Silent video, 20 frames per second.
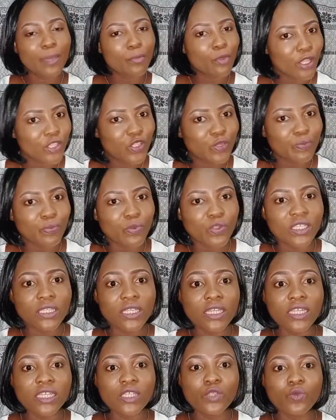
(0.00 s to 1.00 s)
And I'm going to
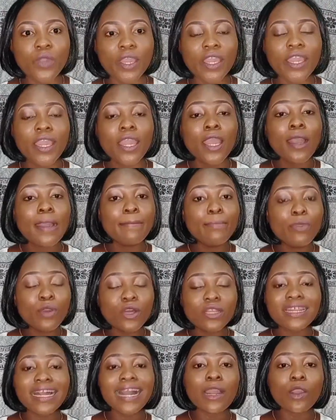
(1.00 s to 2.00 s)
put it this way:
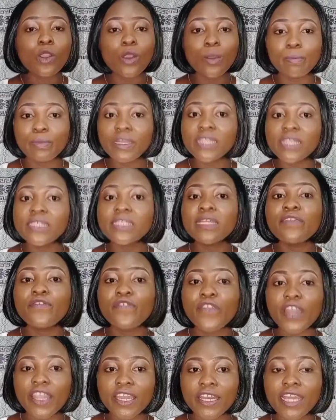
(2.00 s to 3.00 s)
both are
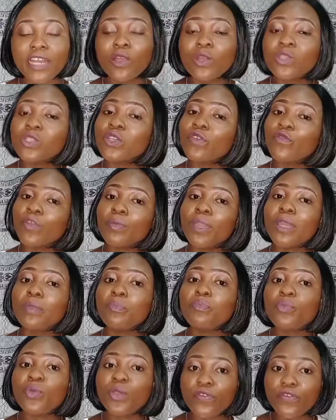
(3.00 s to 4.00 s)
completely fine. A lot of
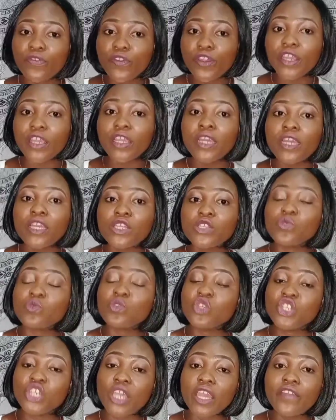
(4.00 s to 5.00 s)
women prefer
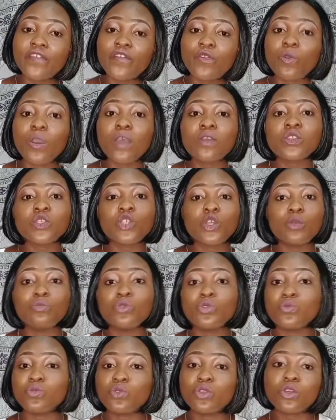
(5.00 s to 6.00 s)
to shave while
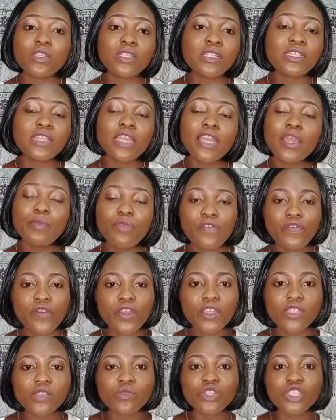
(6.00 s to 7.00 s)
some do not
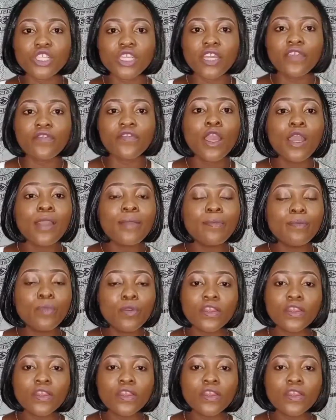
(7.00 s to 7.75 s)
prefer to shave.